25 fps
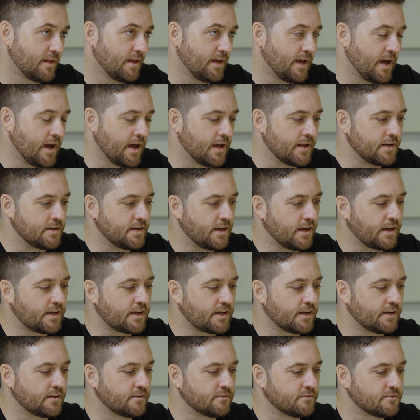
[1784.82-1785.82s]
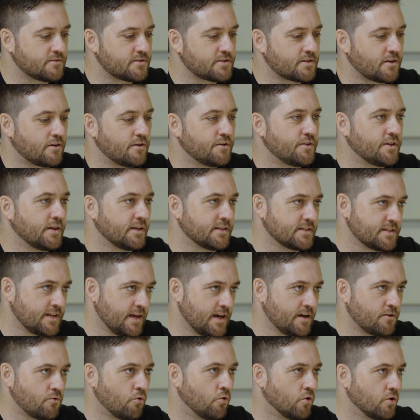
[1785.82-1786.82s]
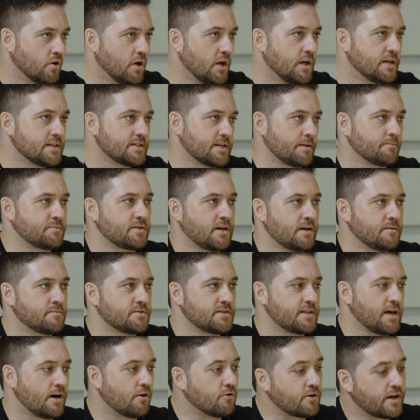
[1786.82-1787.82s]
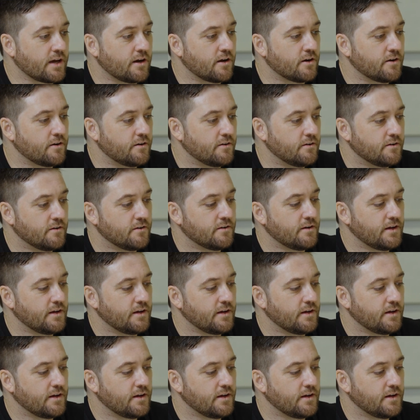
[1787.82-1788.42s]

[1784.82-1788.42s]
and it can slow things down, or sometimes they'll get